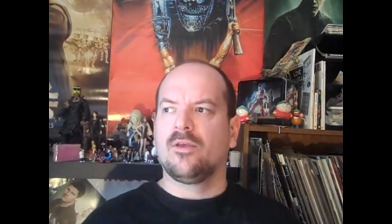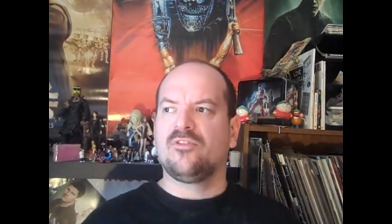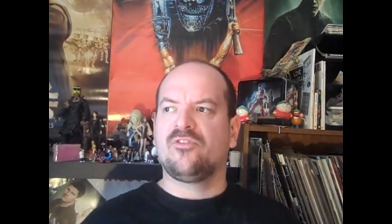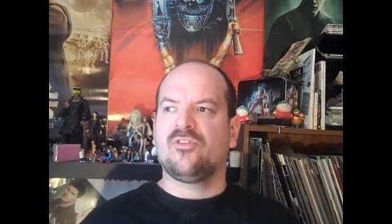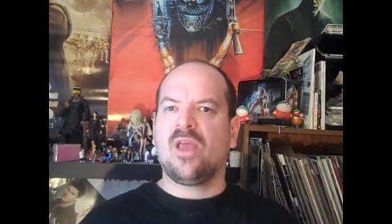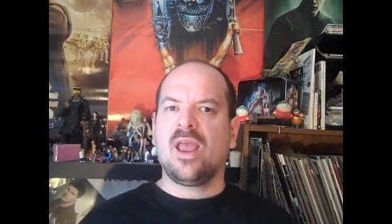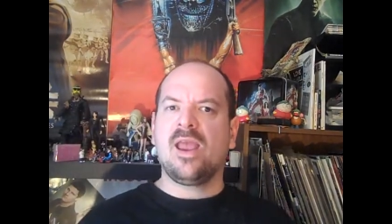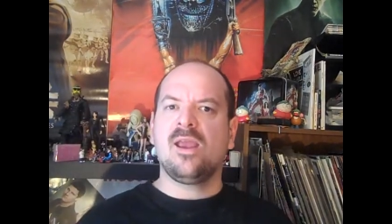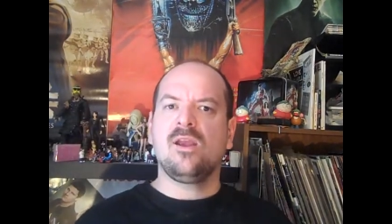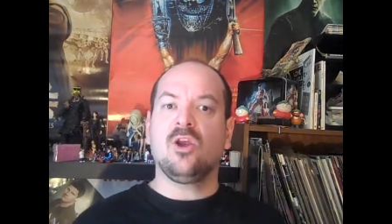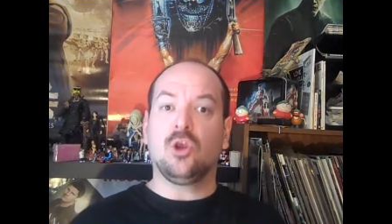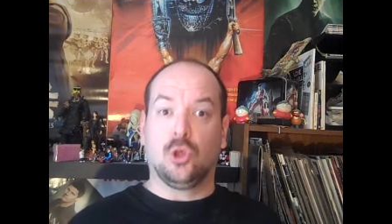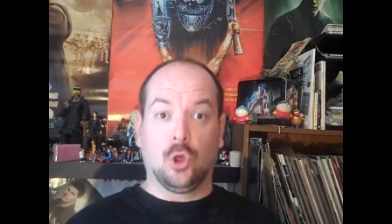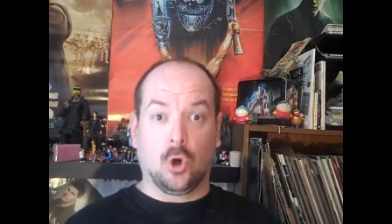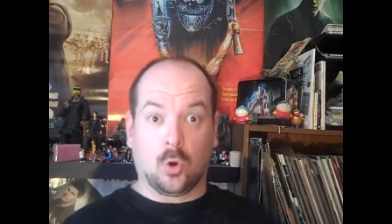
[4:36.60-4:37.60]

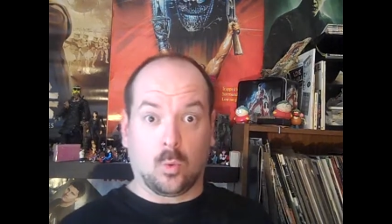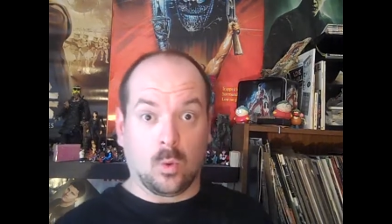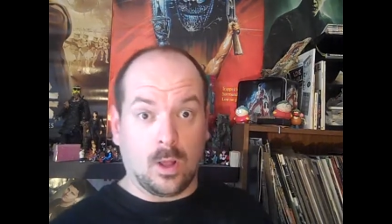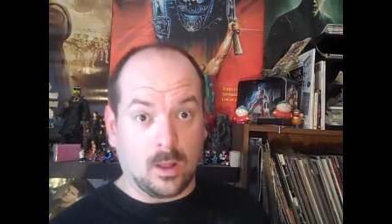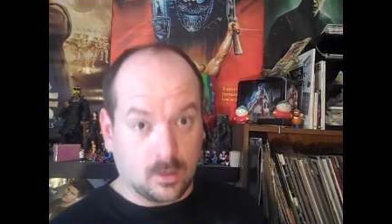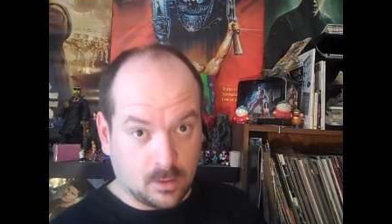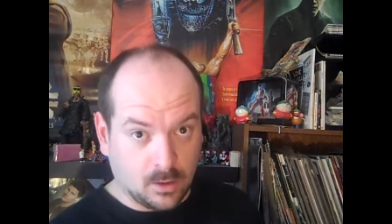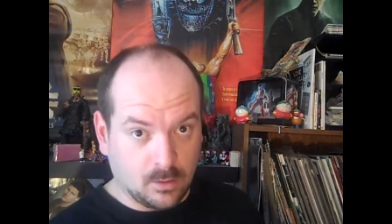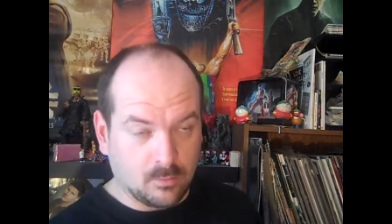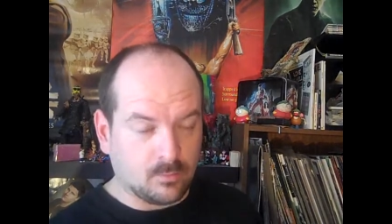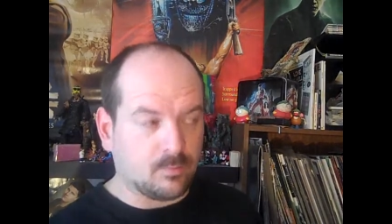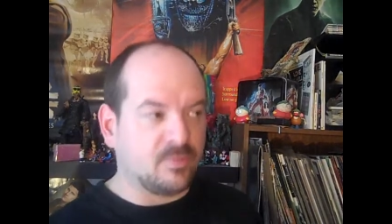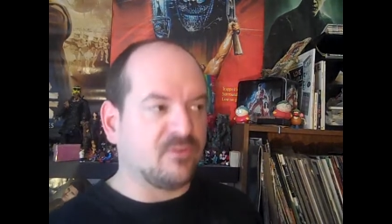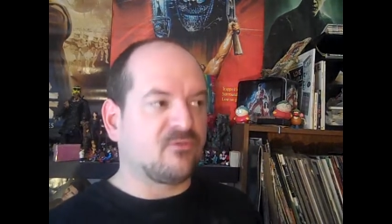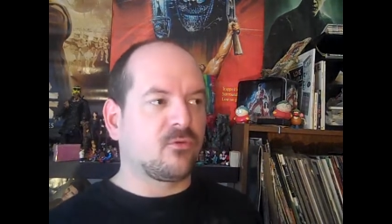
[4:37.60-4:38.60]
Saying you're
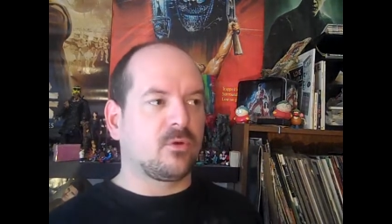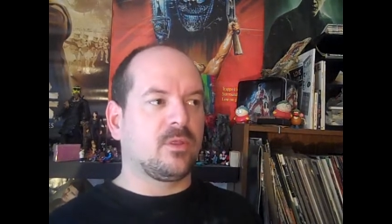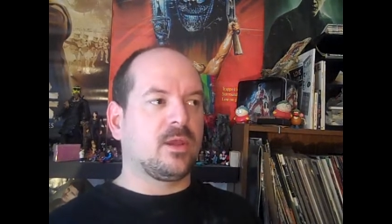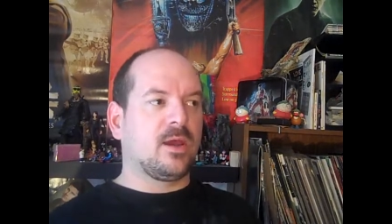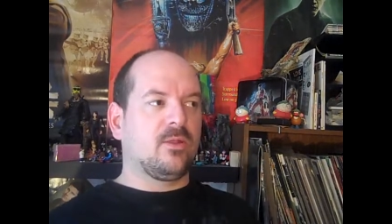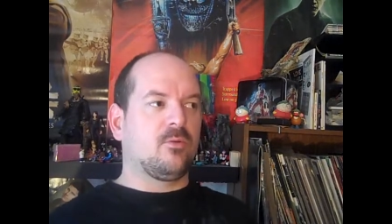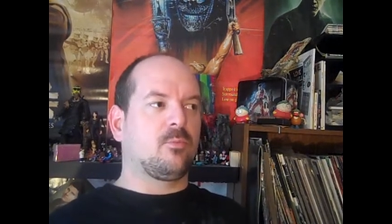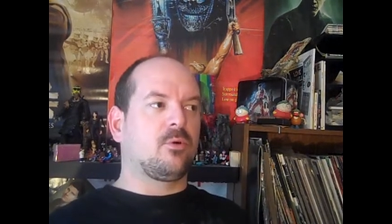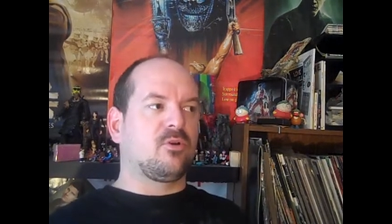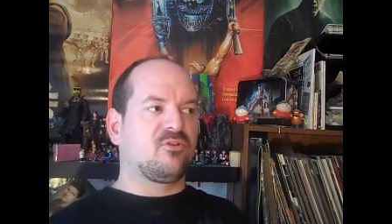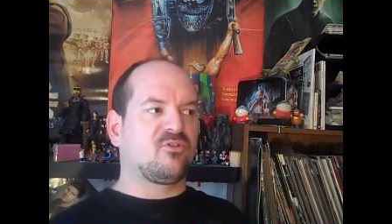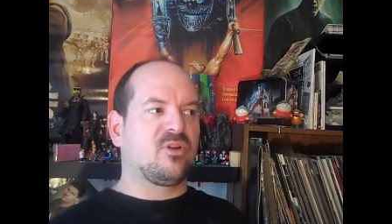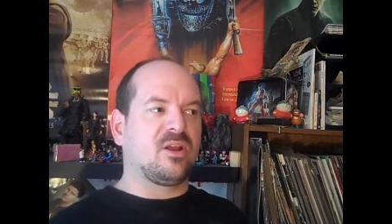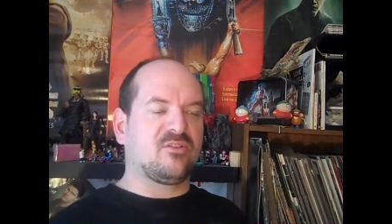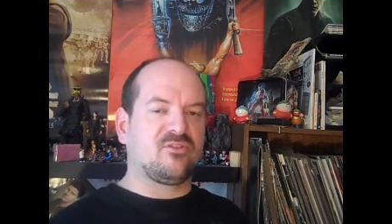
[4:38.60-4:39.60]
welcome before the other
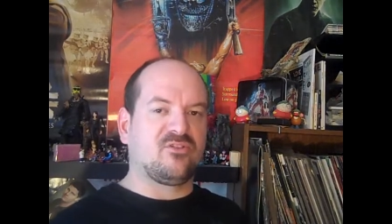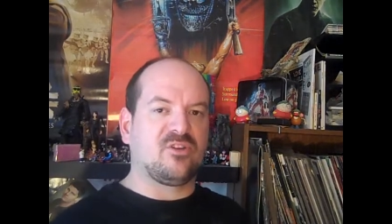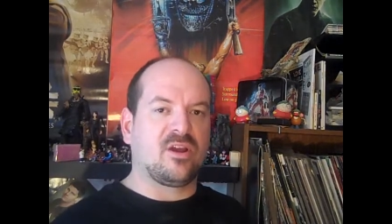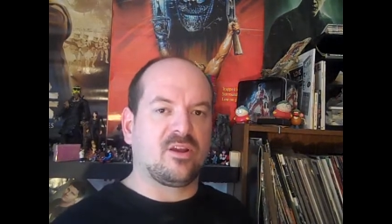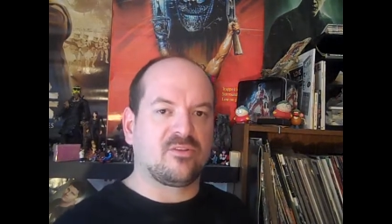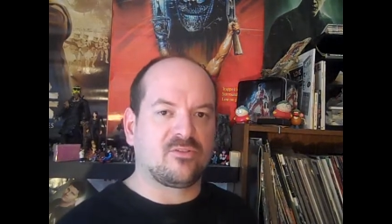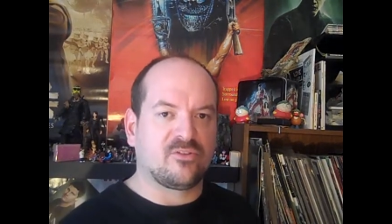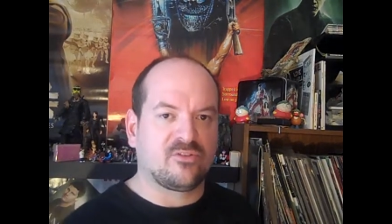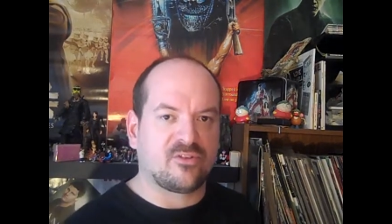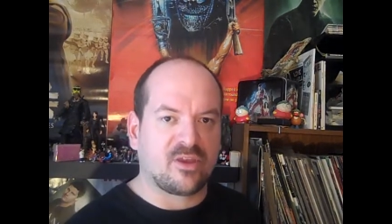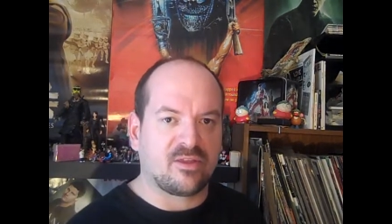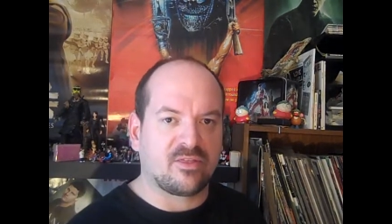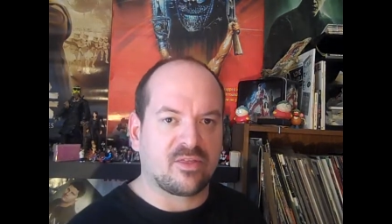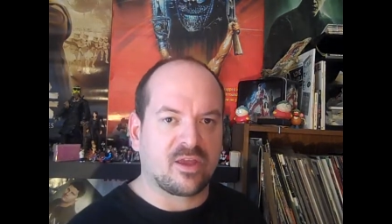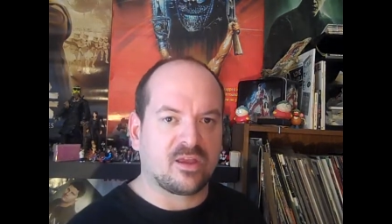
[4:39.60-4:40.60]
person has a chance to
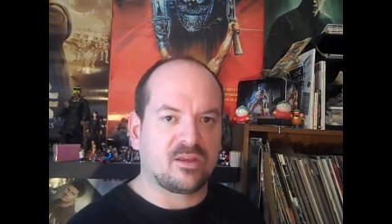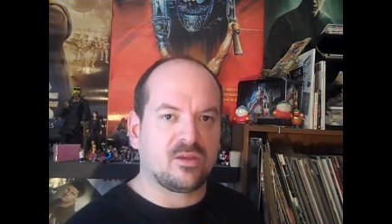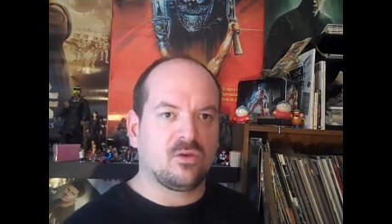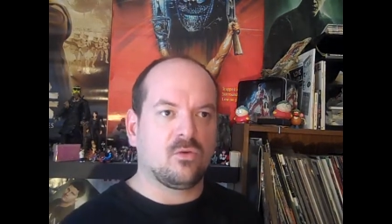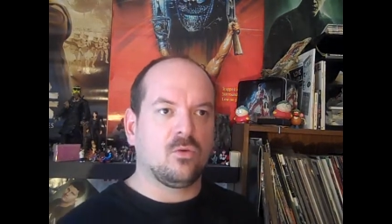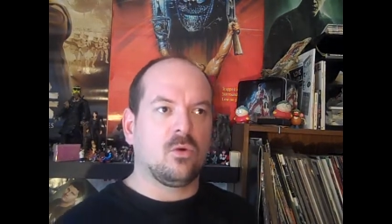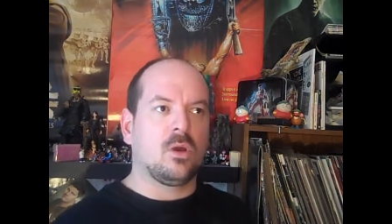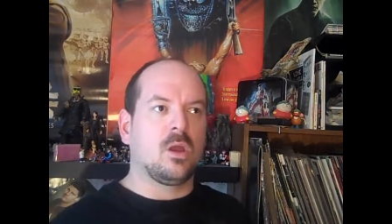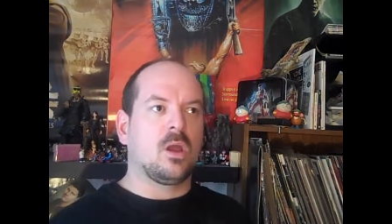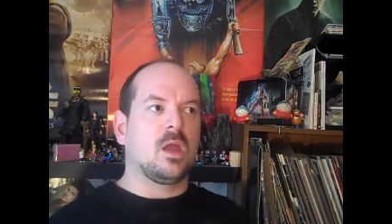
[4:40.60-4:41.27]
say thank you